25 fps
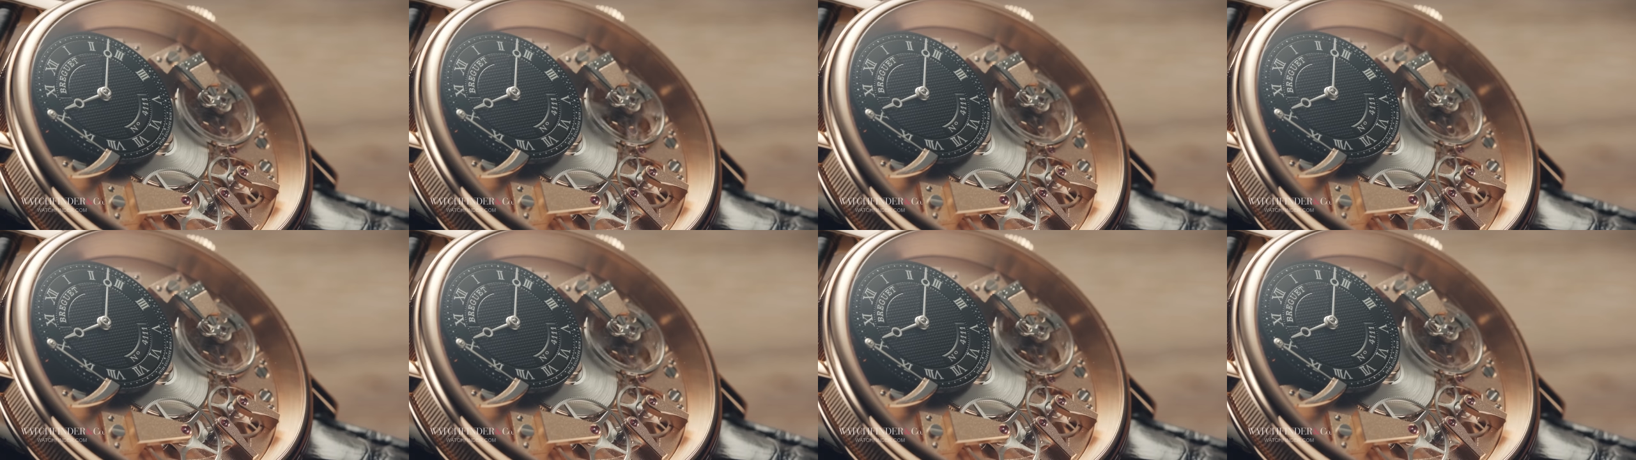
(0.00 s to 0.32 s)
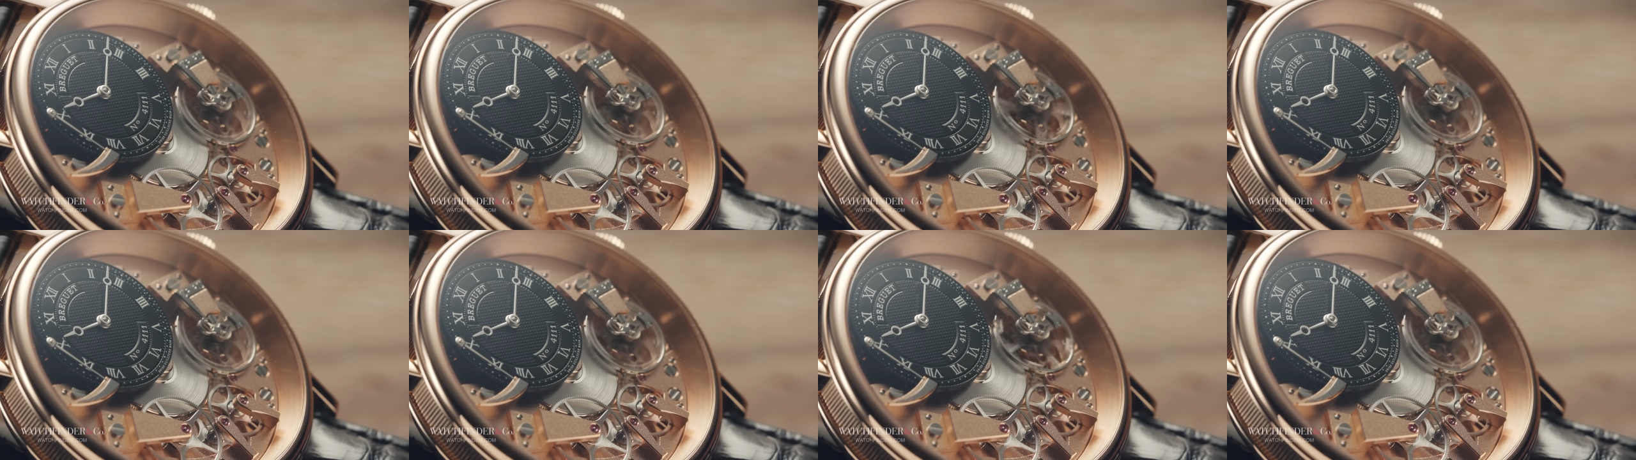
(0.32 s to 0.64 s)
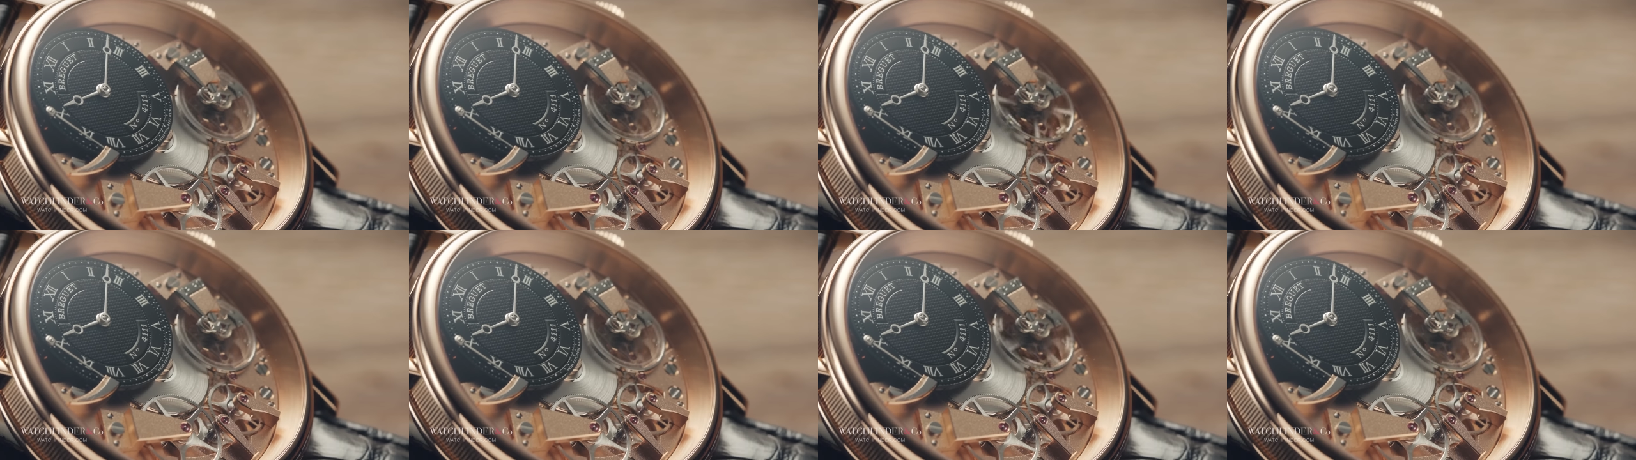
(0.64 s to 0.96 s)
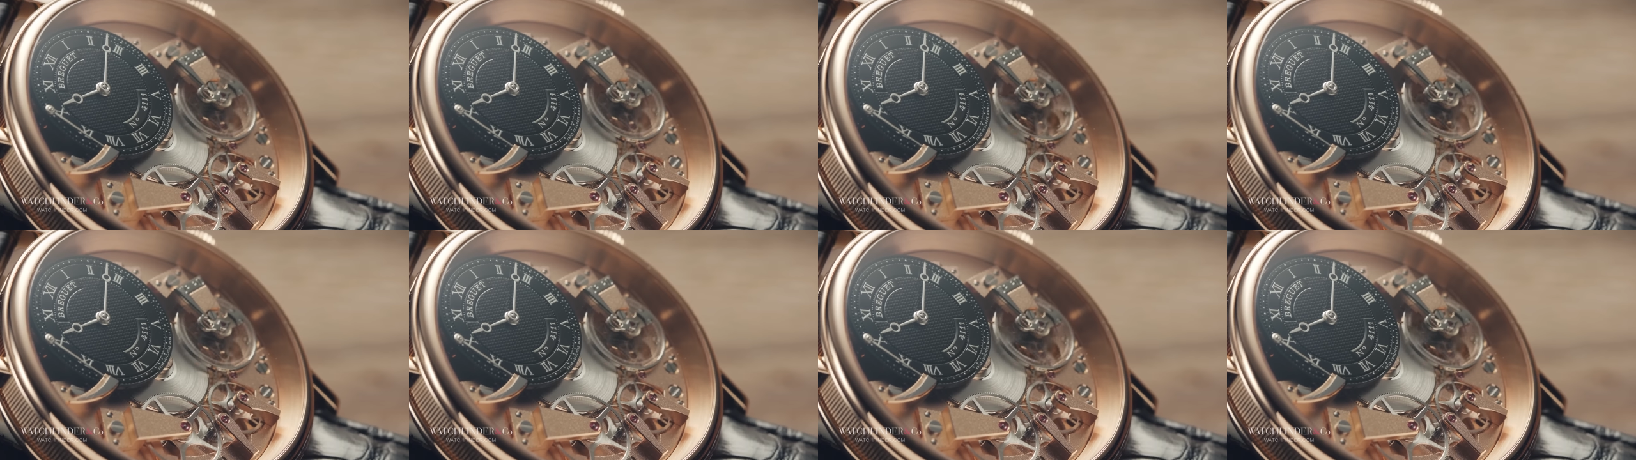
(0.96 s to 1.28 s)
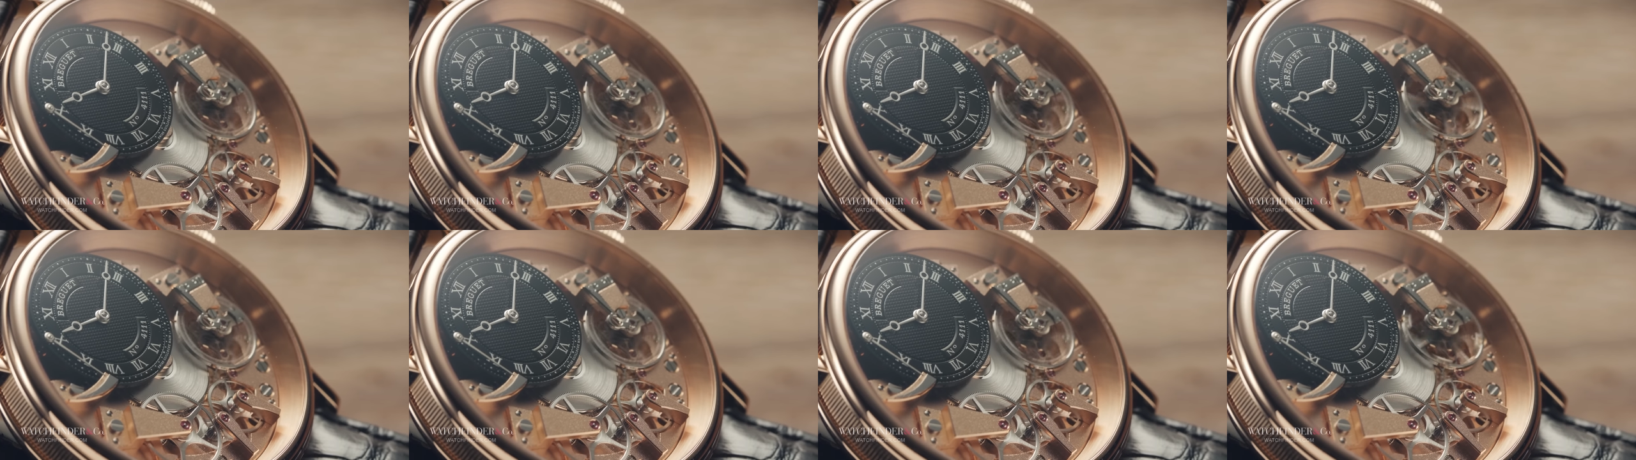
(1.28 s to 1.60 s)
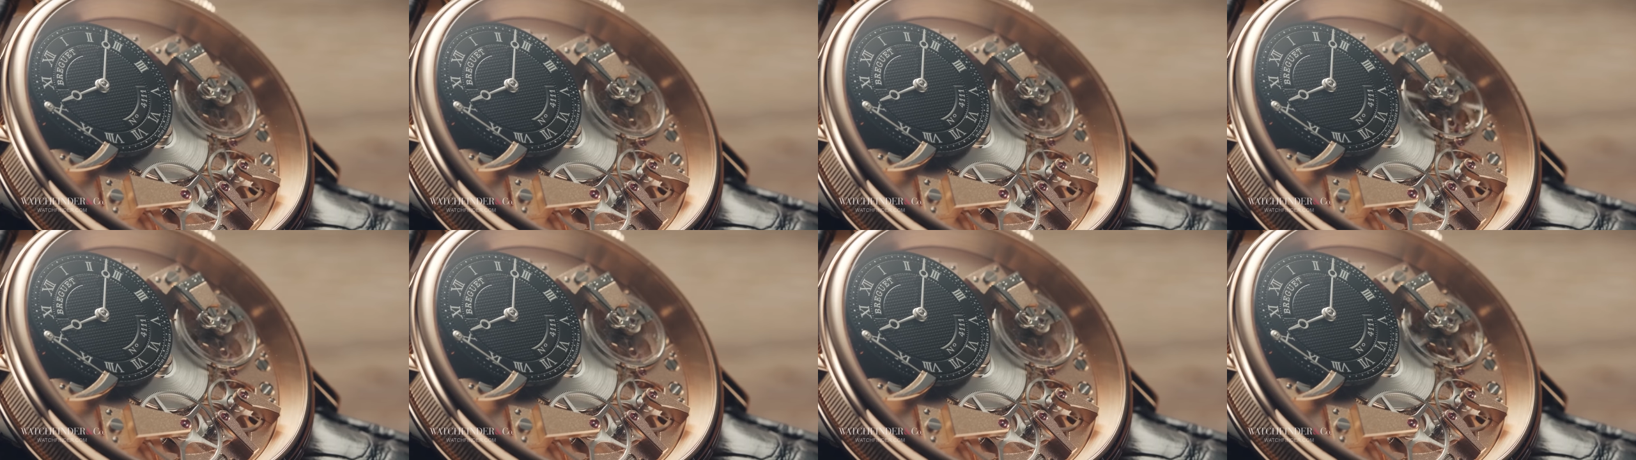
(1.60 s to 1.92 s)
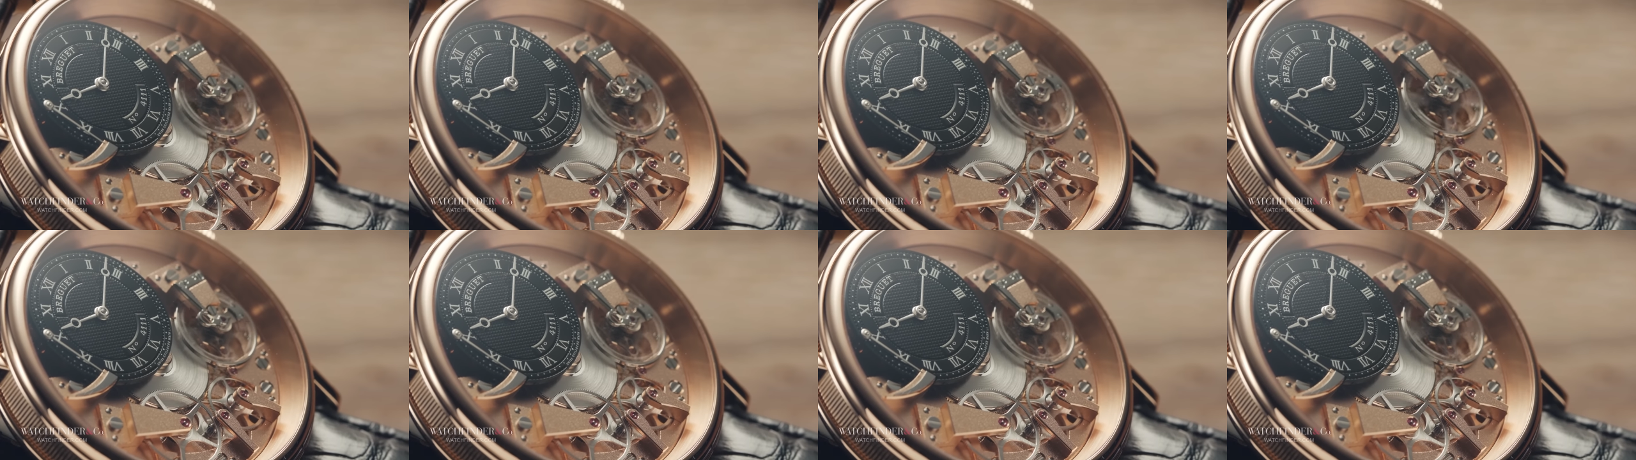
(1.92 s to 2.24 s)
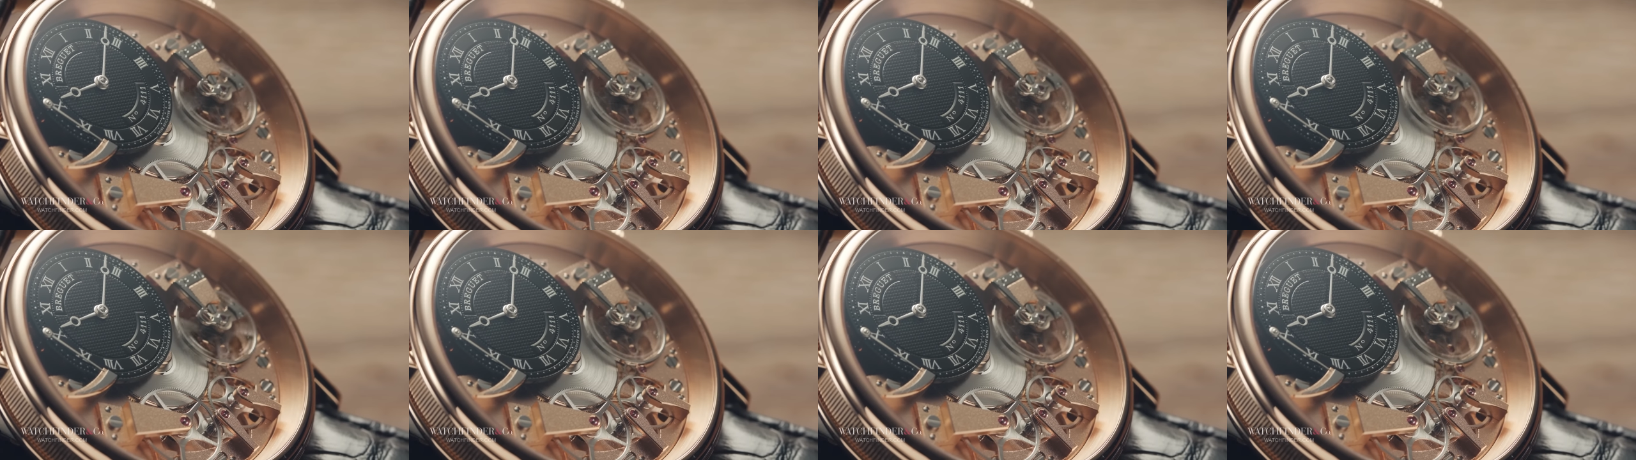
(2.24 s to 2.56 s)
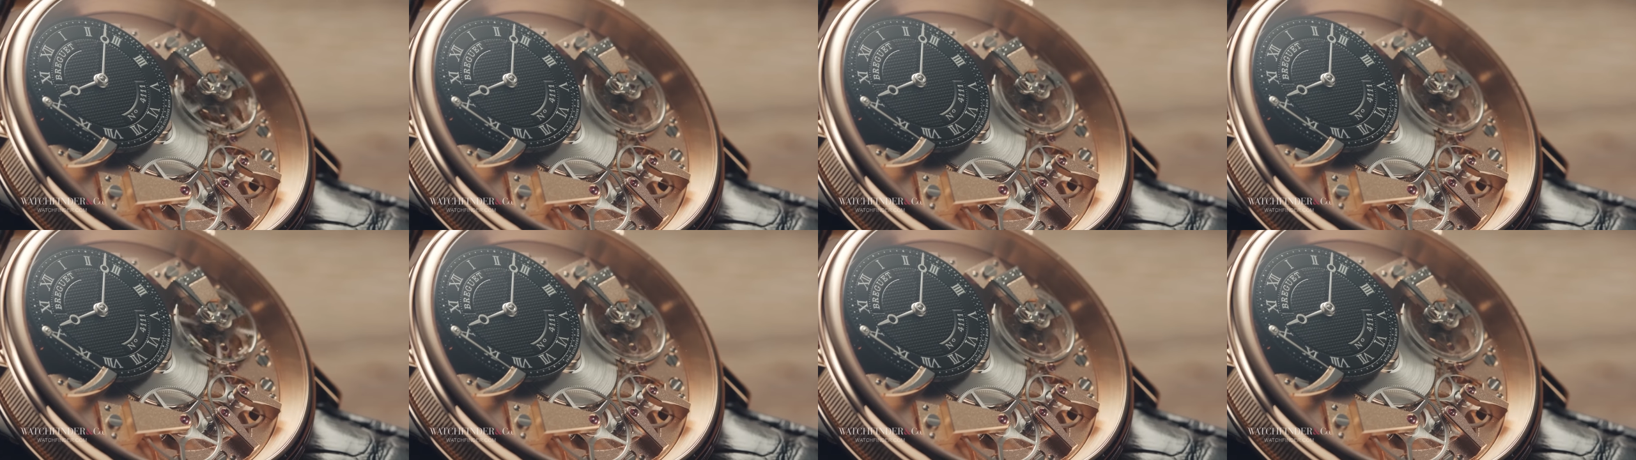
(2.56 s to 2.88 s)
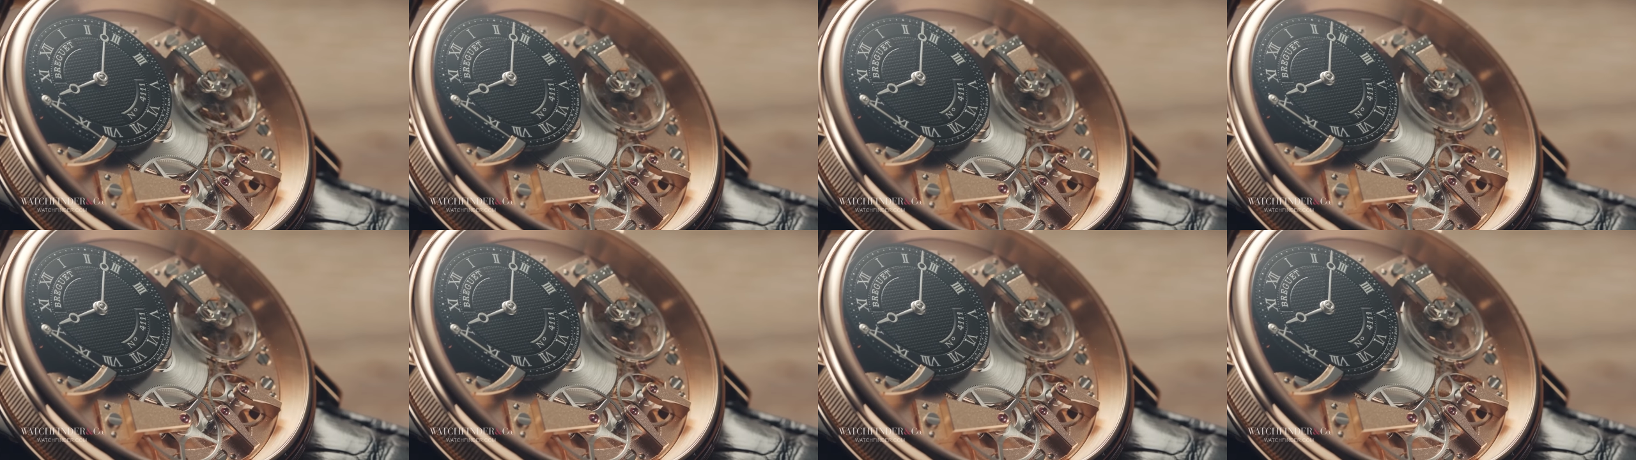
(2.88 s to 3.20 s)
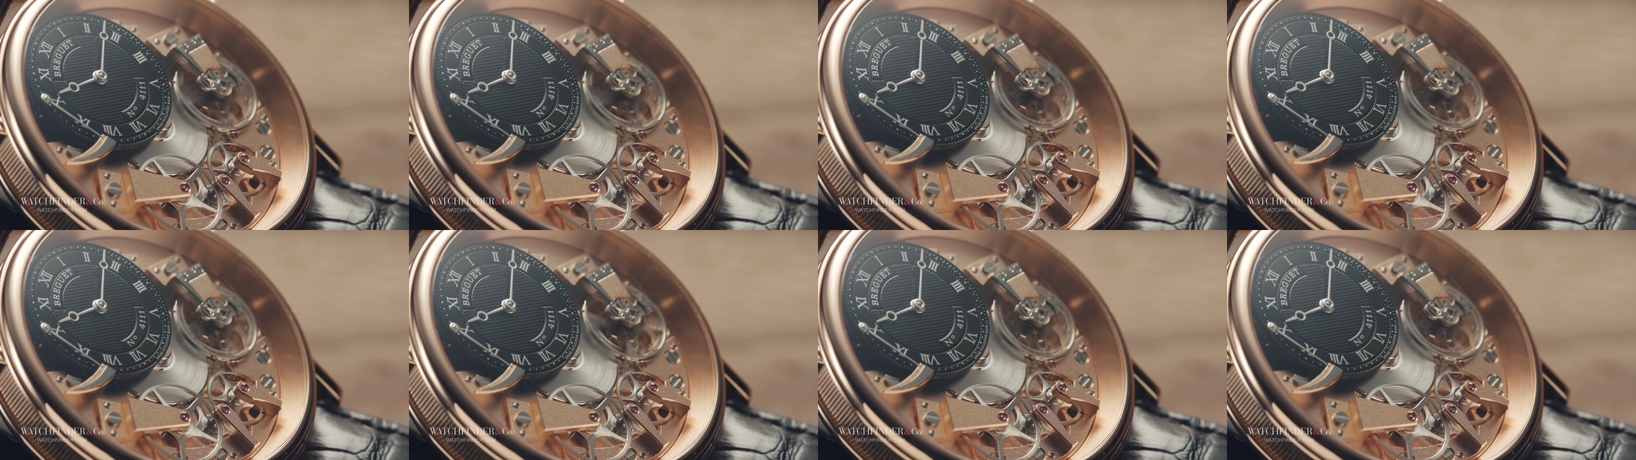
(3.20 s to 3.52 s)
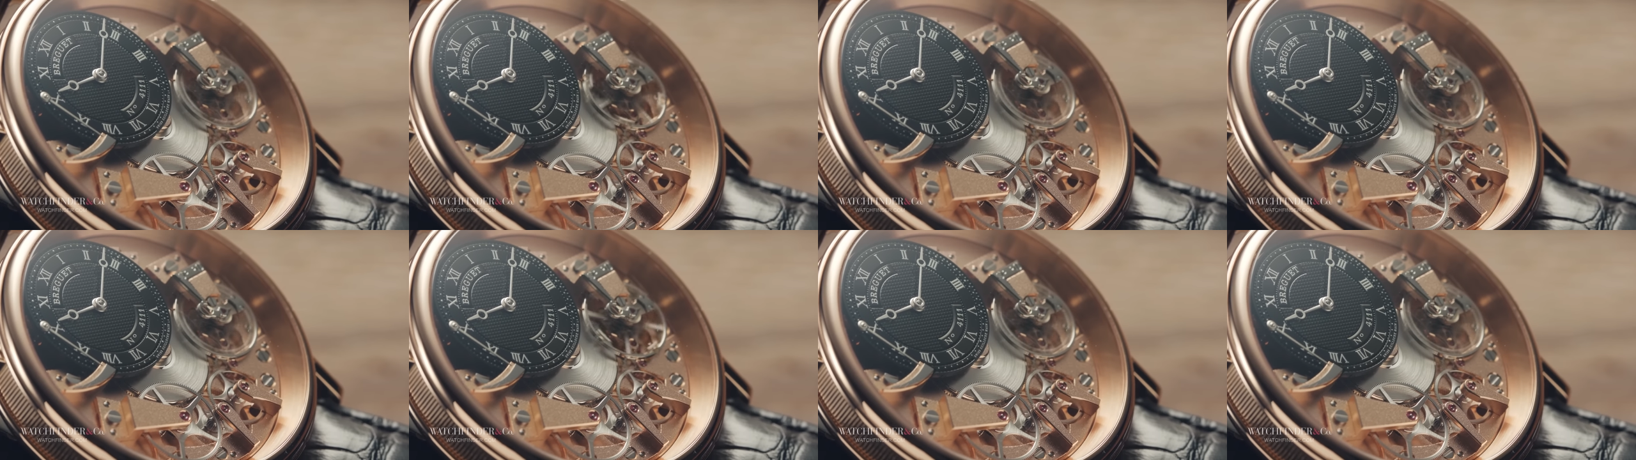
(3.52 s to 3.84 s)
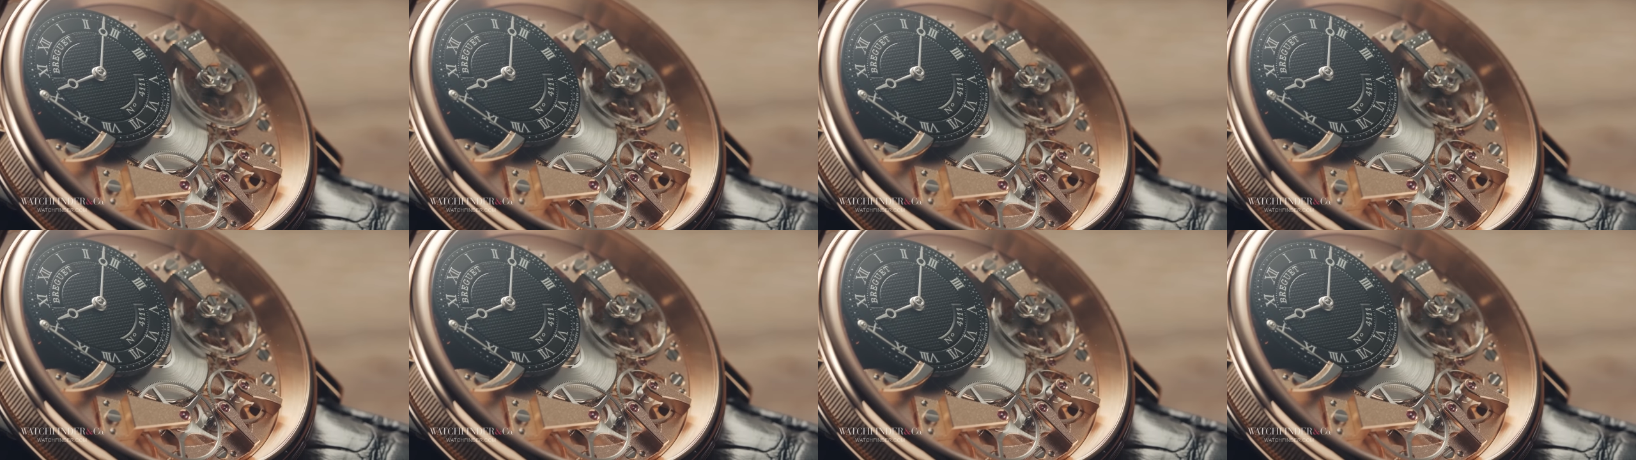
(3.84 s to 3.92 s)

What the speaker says: No face is visible, so there are no lips to read.